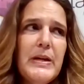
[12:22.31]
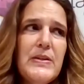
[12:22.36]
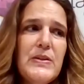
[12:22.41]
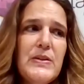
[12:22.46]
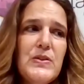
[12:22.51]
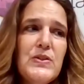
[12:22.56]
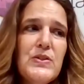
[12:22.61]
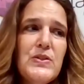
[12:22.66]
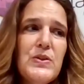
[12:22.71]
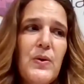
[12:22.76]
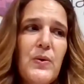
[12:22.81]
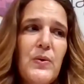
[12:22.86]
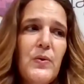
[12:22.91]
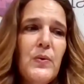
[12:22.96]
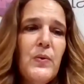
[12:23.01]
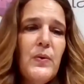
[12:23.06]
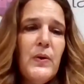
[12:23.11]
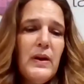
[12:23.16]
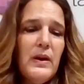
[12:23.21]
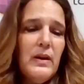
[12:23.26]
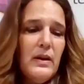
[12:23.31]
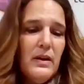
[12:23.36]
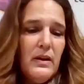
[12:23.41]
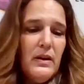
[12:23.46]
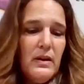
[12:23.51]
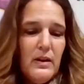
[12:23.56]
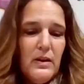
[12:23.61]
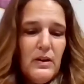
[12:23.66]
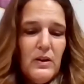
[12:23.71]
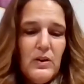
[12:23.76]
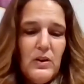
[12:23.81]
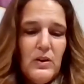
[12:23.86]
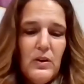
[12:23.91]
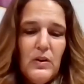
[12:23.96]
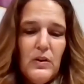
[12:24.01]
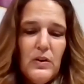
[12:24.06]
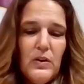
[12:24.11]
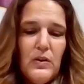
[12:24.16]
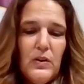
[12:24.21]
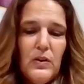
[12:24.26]
So
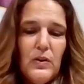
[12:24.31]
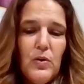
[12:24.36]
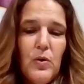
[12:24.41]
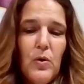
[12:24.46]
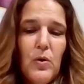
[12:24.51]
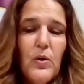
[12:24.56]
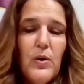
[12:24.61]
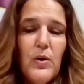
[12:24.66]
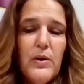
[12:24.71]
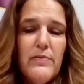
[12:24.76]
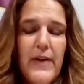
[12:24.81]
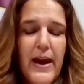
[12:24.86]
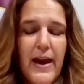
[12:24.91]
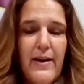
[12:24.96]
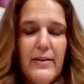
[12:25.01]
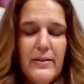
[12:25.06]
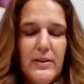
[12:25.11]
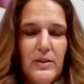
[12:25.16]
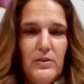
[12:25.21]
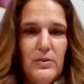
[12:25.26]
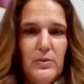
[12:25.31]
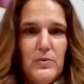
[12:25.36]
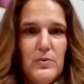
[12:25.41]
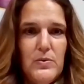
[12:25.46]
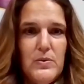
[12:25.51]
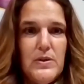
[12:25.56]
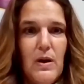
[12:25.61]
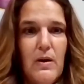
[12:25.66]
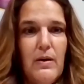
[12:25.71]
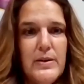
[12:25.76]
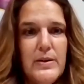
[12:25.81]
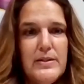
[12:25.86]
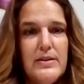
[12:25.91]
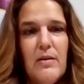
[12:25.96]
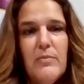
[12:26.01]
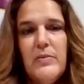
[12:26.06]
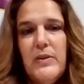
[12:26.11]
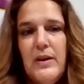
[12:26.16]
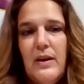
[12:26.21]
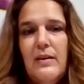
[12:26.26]
core values are
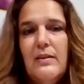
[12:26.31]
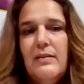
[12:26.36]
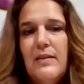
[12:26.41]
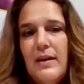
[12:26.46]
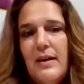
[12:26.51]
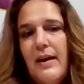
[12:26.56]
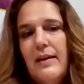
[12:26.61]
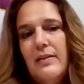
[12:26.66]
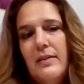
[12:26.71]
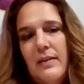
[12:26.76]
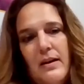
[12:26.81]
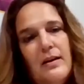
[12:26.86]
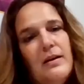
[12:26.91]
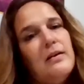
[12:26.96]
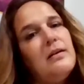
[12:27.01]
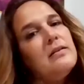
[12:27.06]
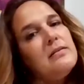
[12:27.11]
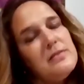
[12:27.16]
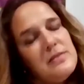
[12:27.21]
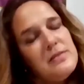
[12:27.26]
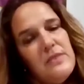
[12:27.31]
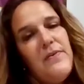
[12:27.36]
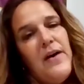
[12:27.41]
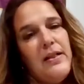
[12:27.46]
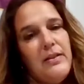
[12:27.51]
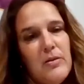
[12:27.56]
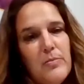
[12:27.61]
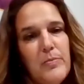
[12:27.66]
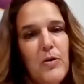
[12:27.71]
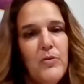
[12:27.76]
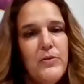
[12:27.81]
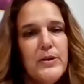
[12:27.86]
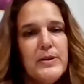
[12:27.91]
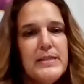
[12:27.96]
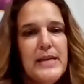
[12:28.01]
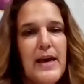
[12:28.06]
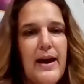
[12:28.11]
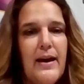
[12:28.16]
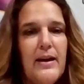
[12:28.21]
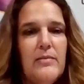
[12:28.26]
something that I think develop over
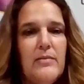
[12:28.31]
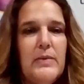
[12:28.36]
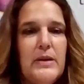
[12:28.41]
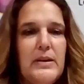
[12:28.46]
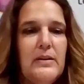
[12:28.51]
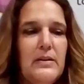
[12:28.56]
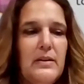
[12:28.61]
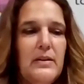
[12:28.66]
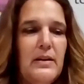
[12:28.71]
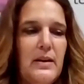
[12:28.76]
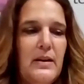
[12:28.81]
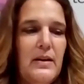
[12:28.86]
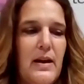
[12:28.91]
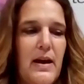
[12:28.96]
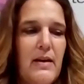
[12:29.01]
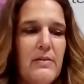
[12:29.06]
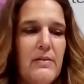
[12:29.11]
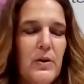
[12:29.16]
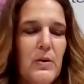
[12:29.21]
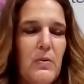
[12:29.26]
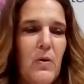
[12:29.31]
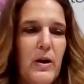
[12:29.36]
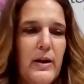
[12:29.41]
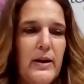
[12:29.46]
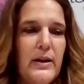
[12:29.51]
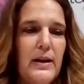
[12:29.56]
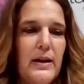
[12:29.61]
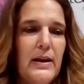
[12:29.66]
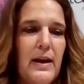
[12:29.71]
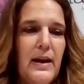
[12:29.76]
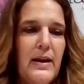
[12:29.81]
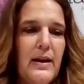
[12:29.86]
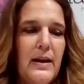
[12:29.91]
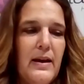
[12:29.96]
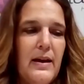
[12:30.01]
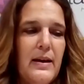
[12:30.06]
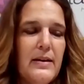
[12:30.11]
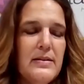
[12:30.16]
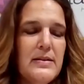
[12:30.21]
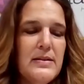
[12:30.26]
time in everyone.
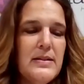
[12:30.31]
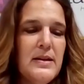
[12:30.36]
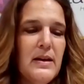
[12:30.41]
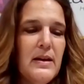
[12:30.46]
And